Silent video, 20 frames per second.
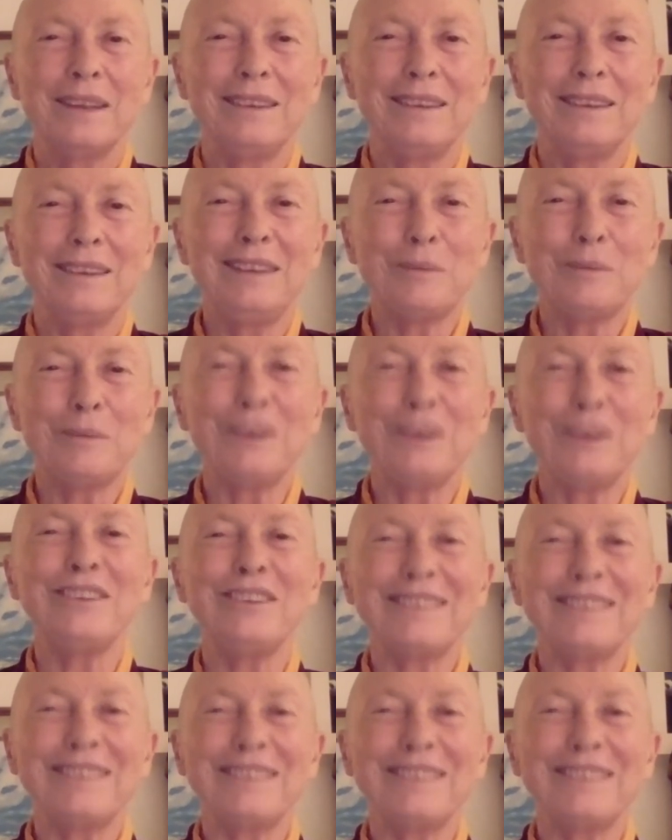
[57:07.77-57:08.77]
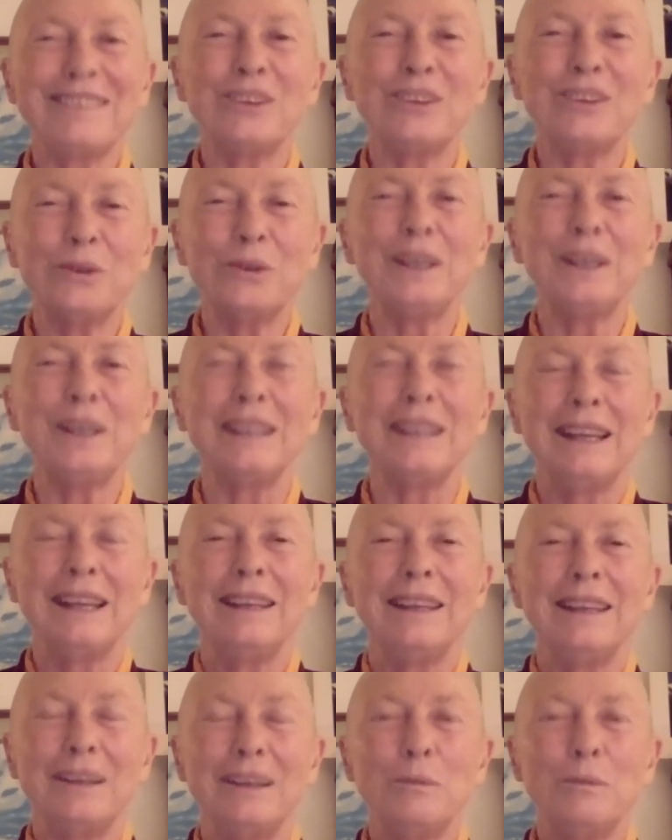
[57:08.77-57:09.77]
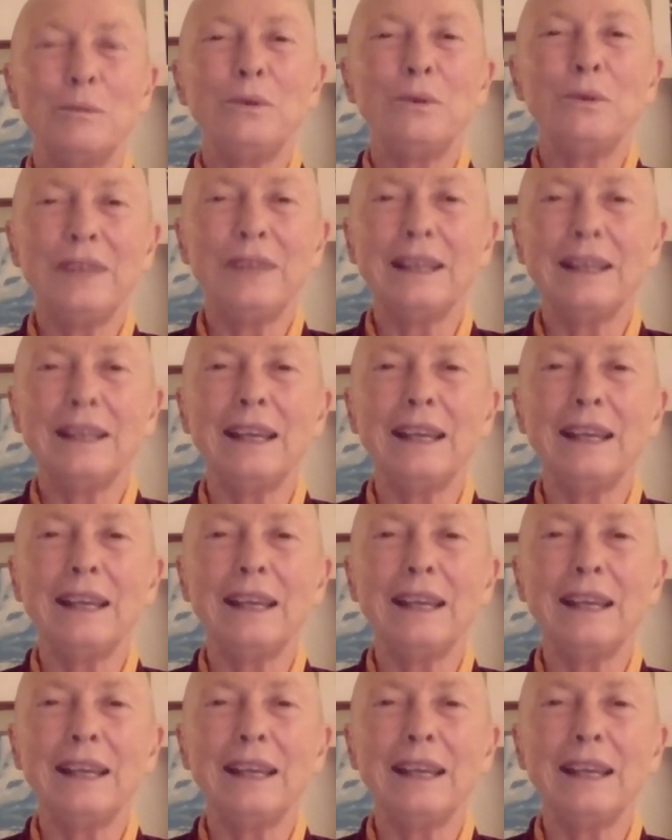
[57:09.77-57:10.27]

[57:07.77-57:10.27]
These projects are going; they're moving